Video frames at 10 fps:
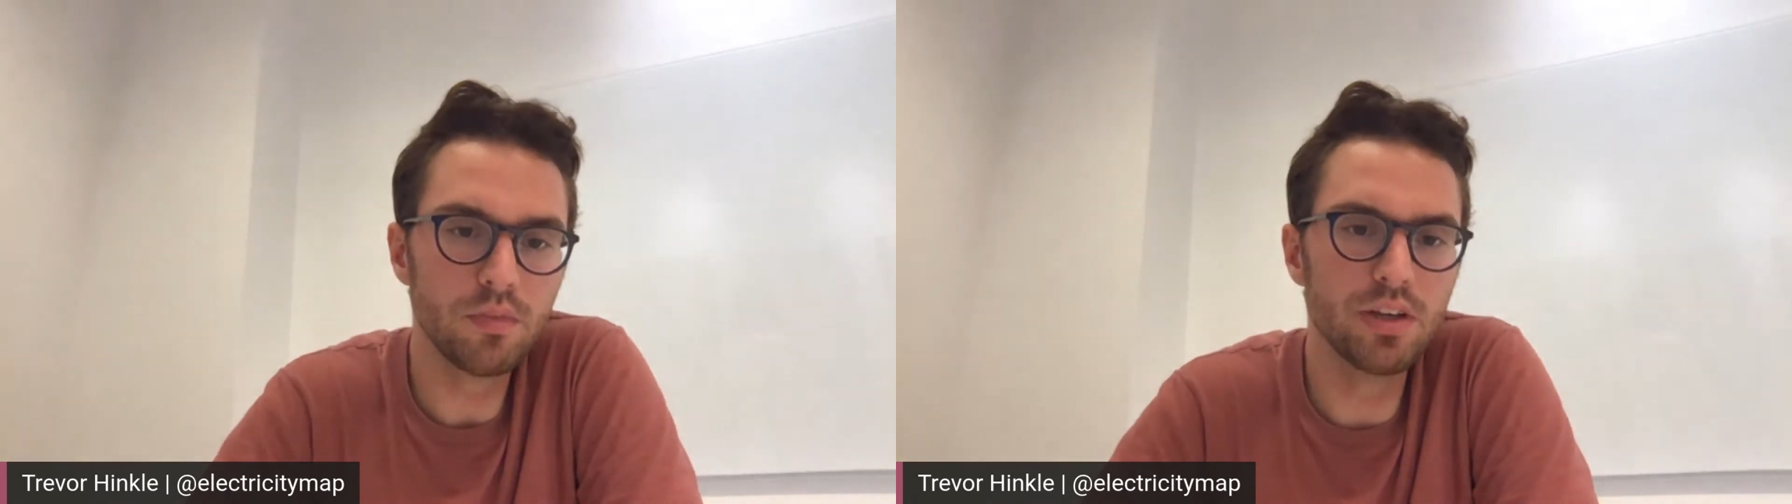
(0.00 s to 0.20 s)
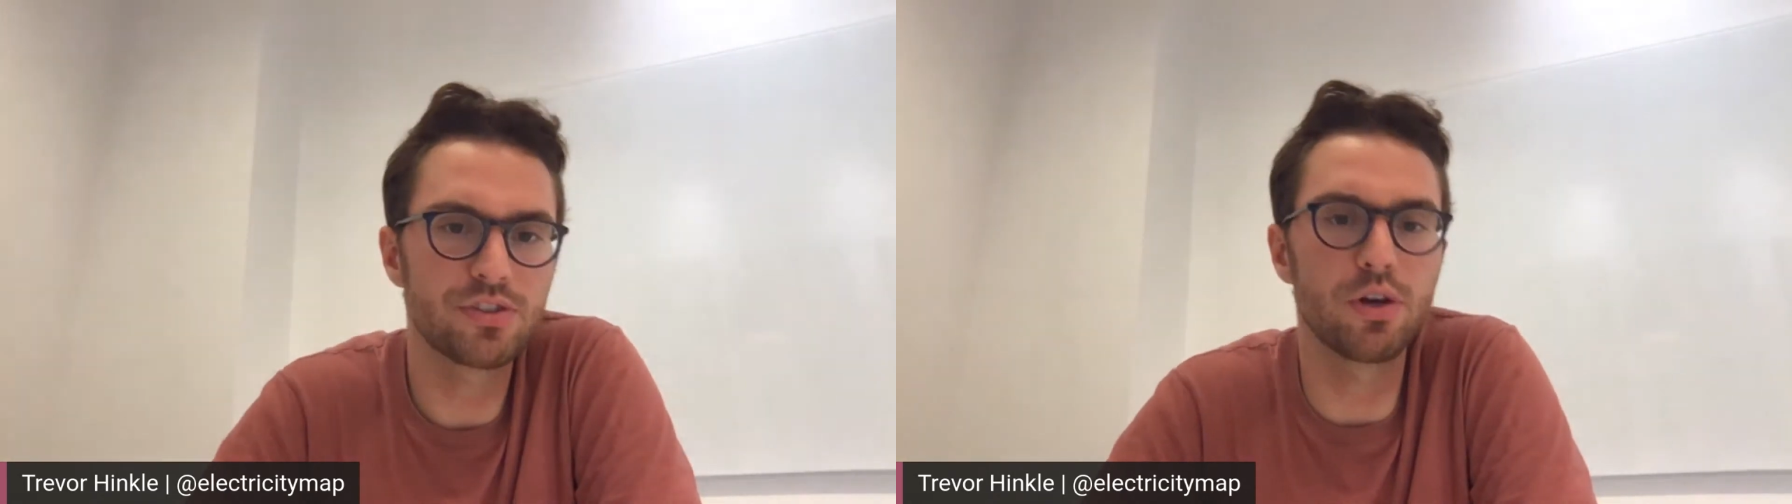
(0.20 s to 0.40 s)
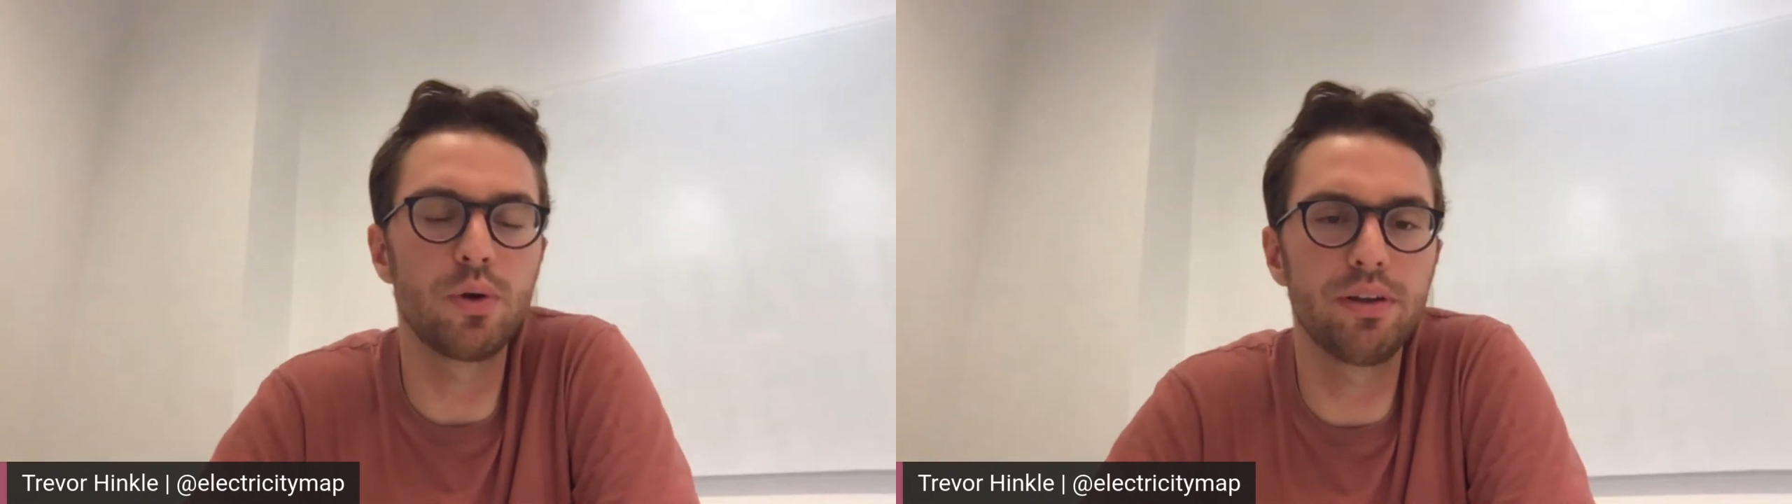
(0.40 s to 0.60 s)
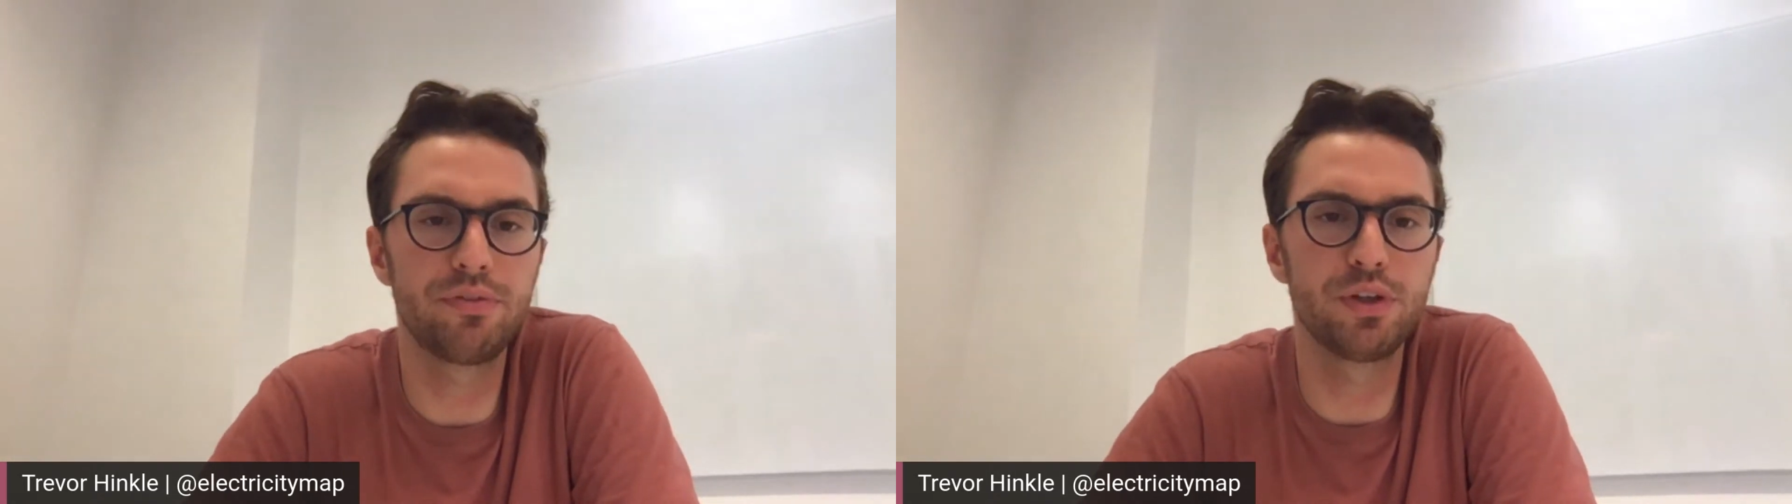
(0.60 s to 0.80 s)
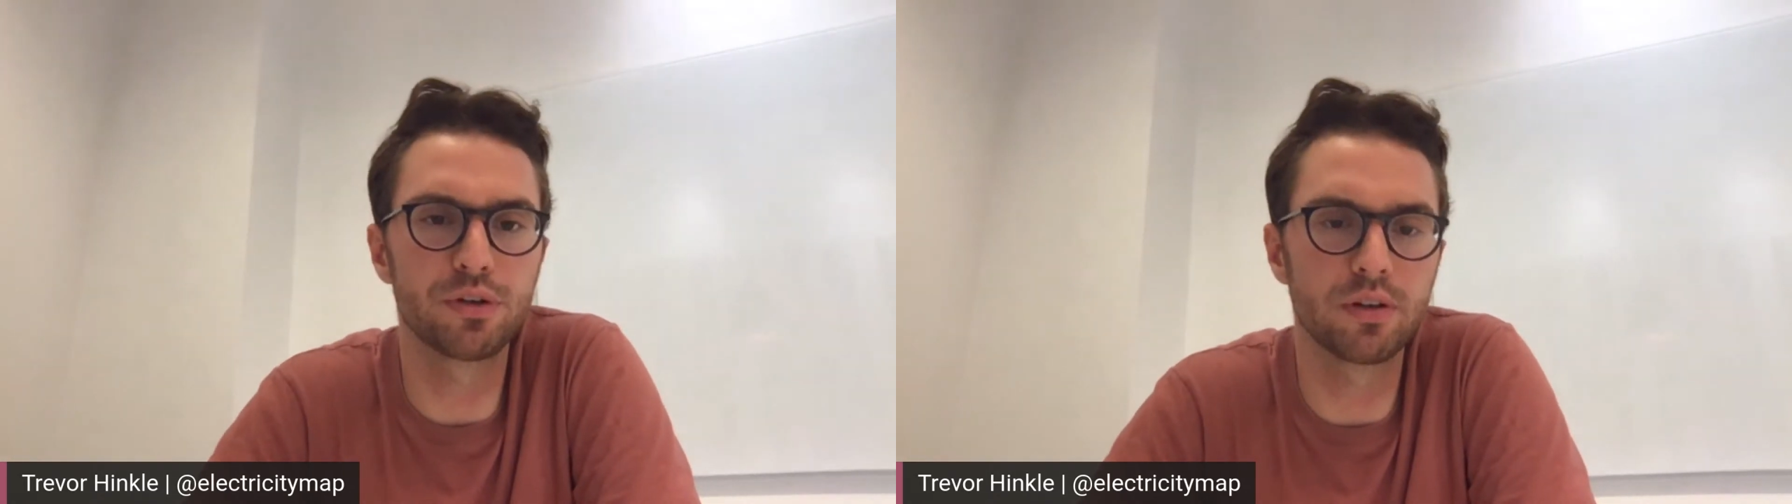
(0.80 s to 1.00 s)
So
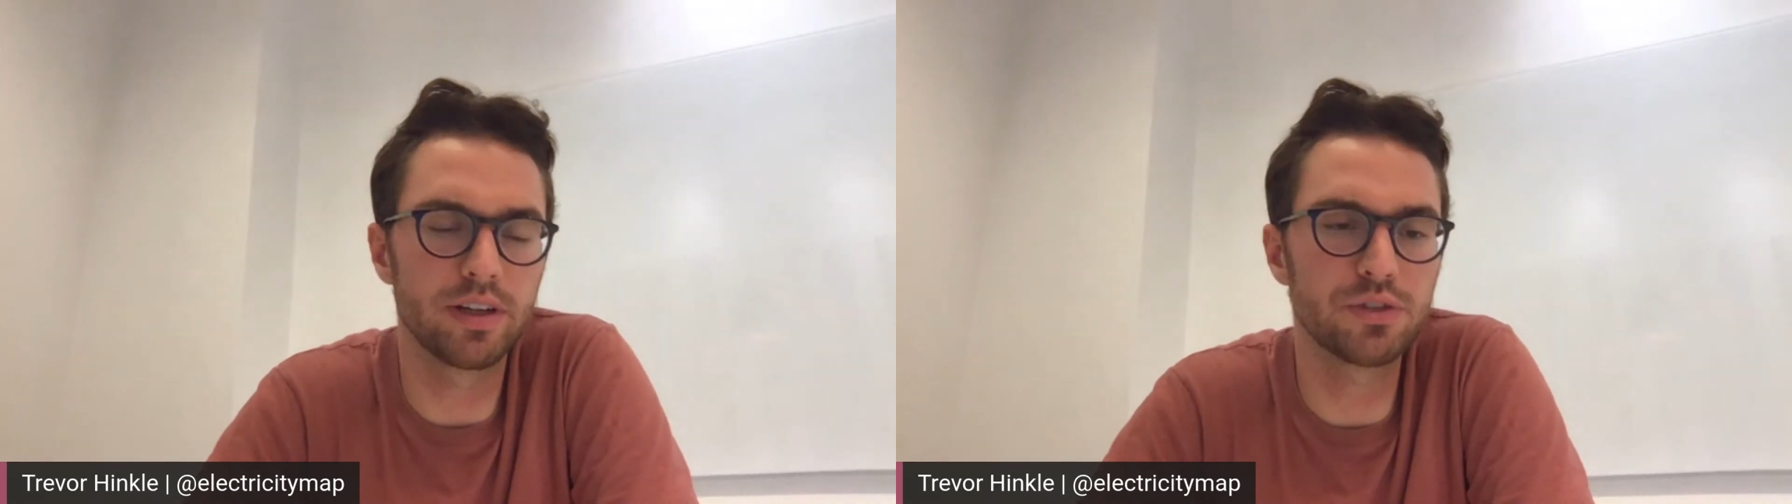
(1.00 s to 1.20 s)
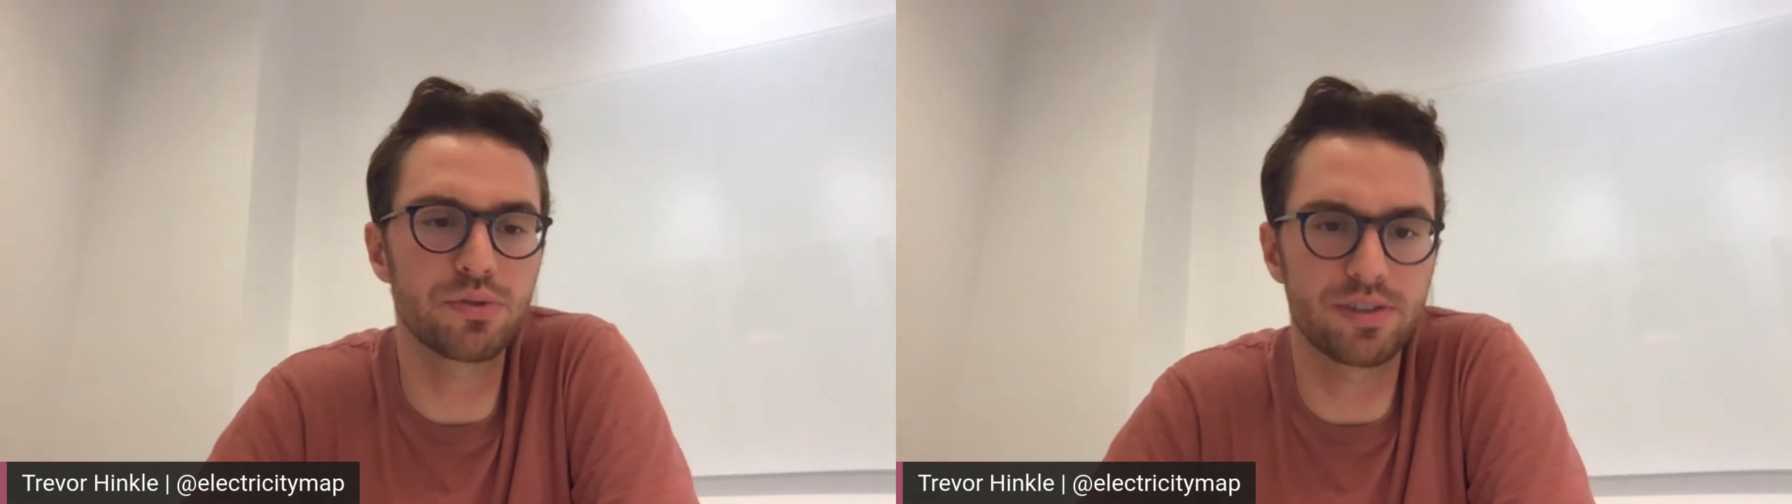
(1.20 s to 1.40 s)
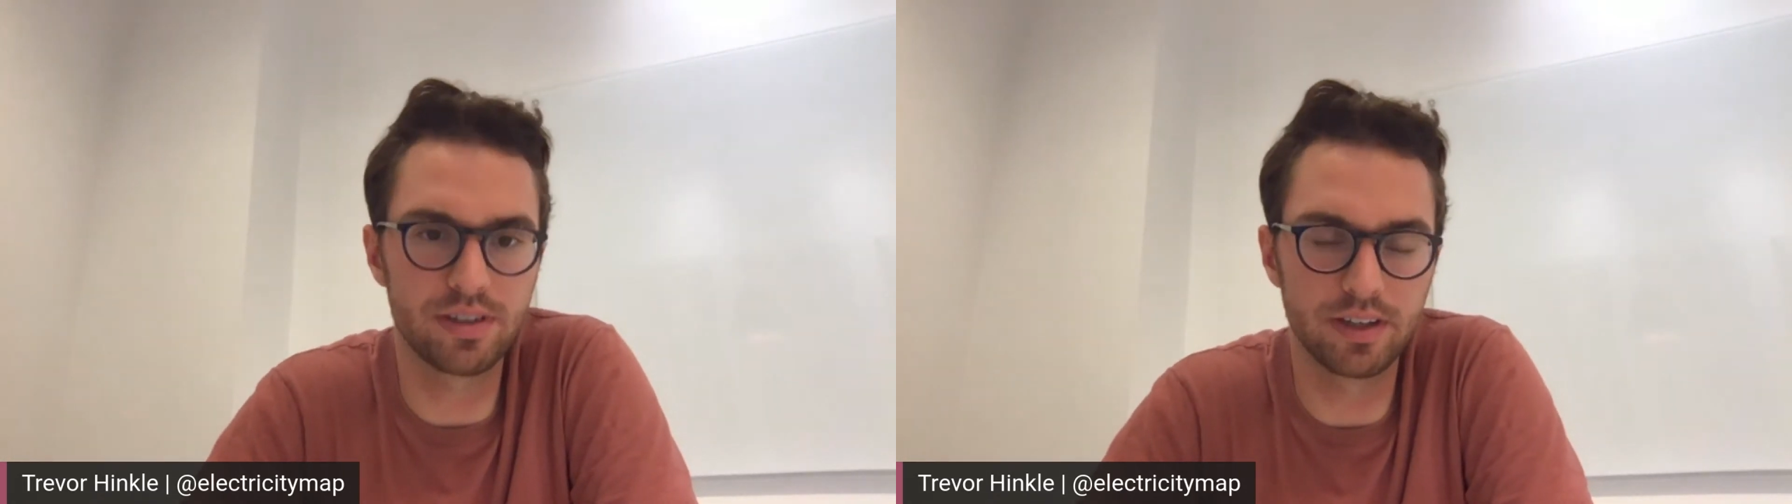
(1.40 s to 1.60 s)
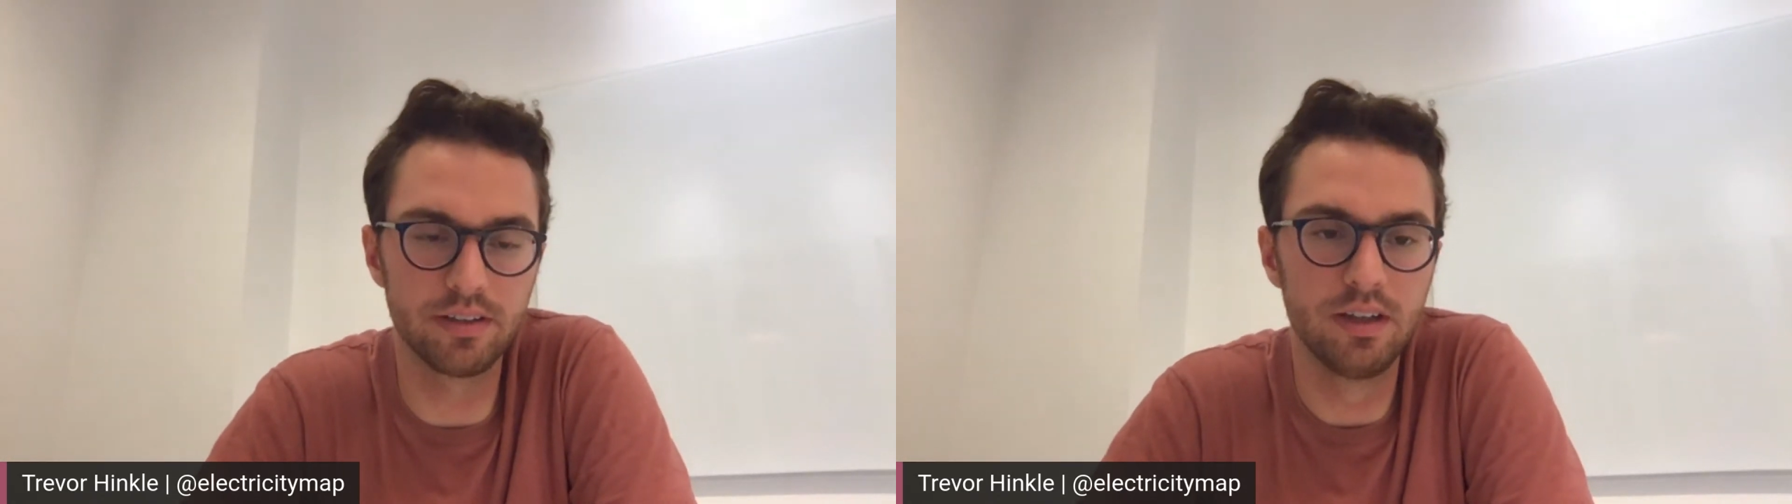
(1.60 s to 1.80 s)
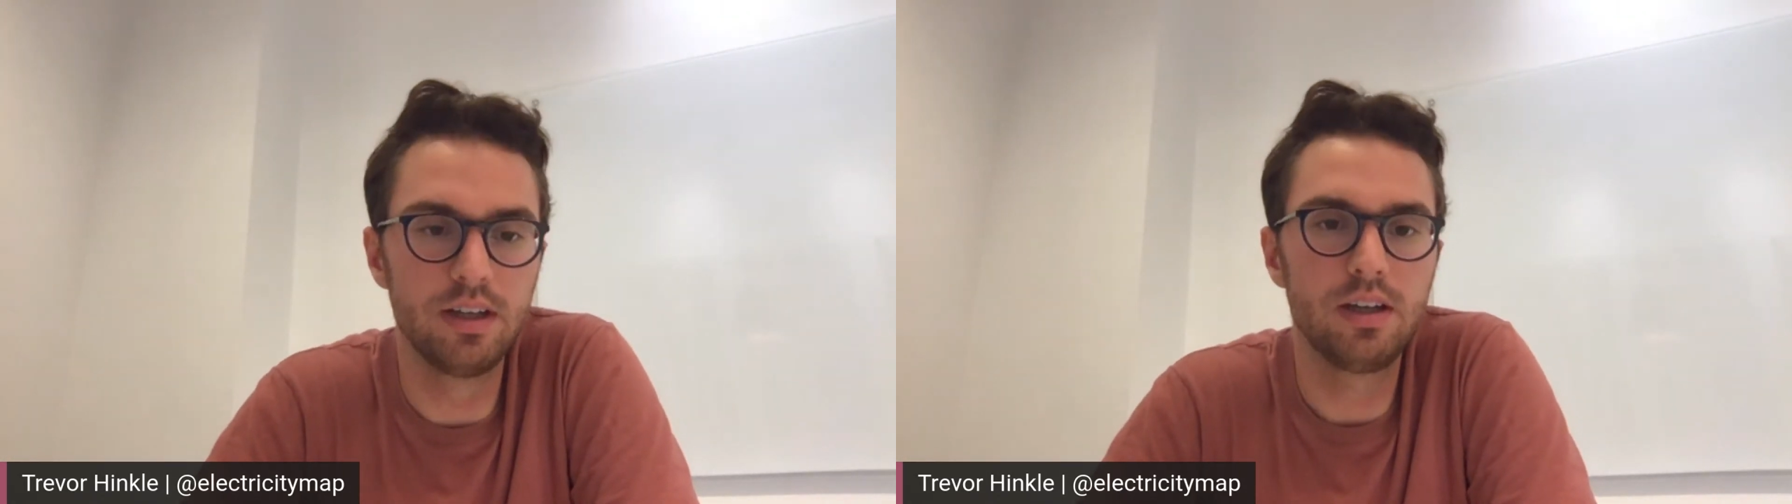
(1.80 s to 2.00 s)
if you're
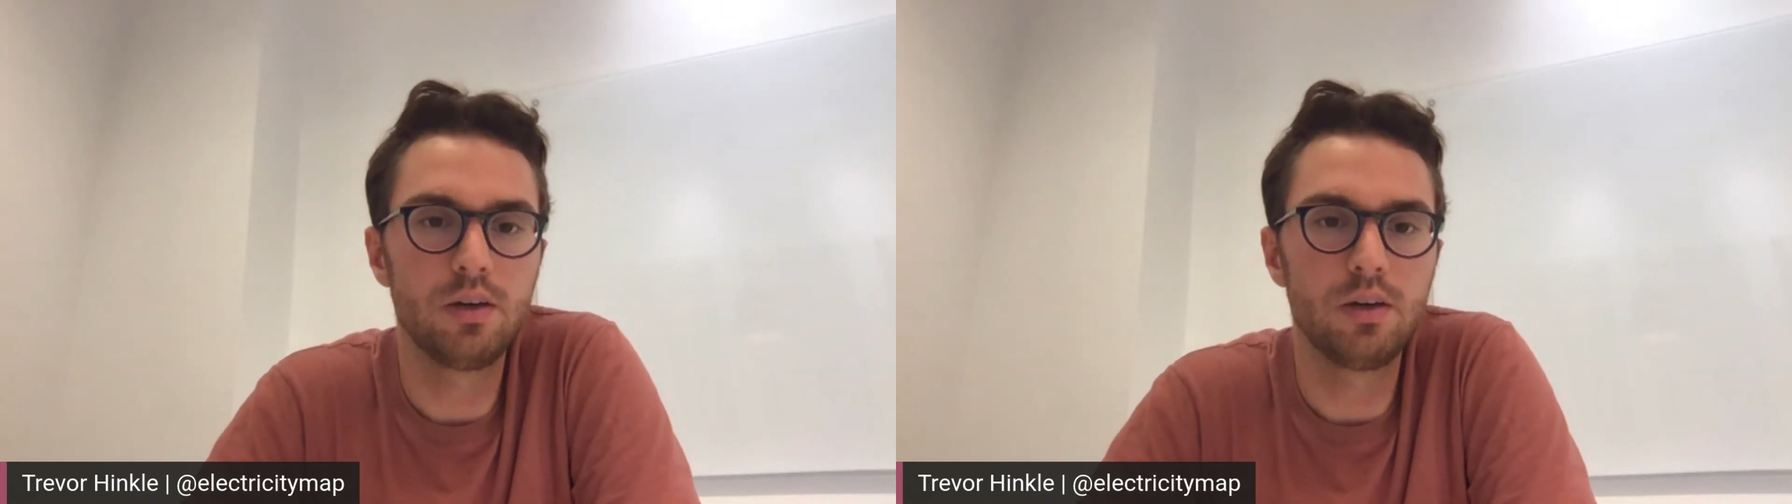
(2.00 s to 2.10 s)
interested,